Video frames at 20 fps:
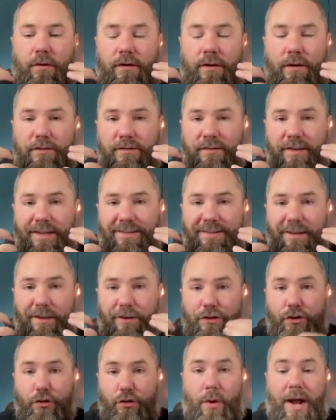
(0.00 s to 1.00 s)
says
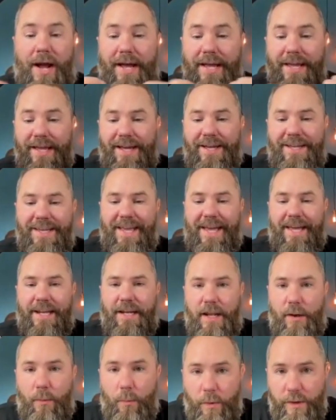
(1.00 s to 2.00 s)
try again.
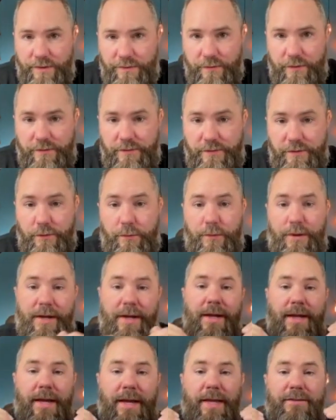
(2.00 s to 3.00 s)
And what it's going to do
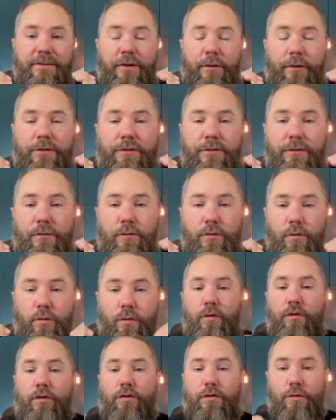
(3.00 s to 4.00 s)
is going to
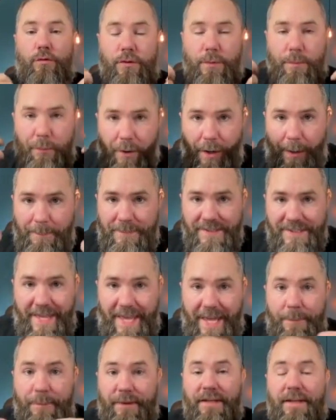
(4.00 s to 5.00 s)
do the prompt
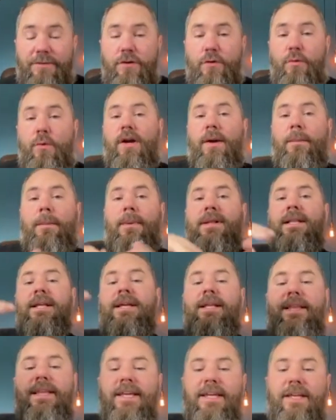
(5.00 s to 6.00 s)
again, but give you a
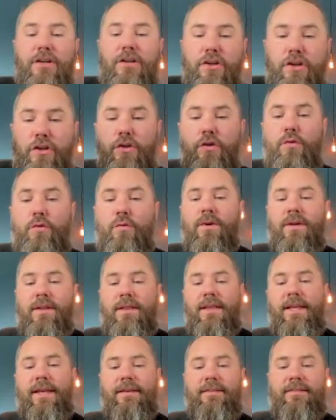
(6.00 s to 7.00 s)
completely new
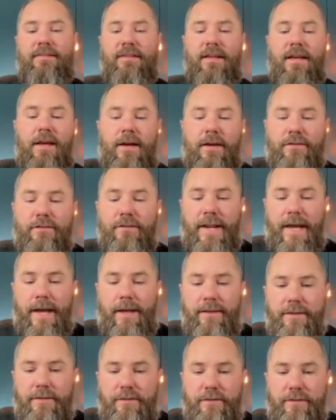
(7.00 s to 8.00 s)
list. So now
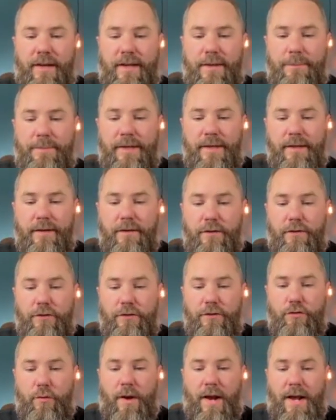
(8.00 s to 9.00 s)
let's type in
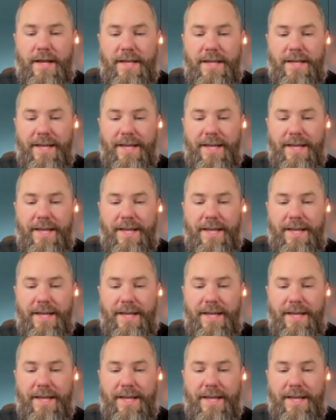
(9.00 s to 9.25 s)
try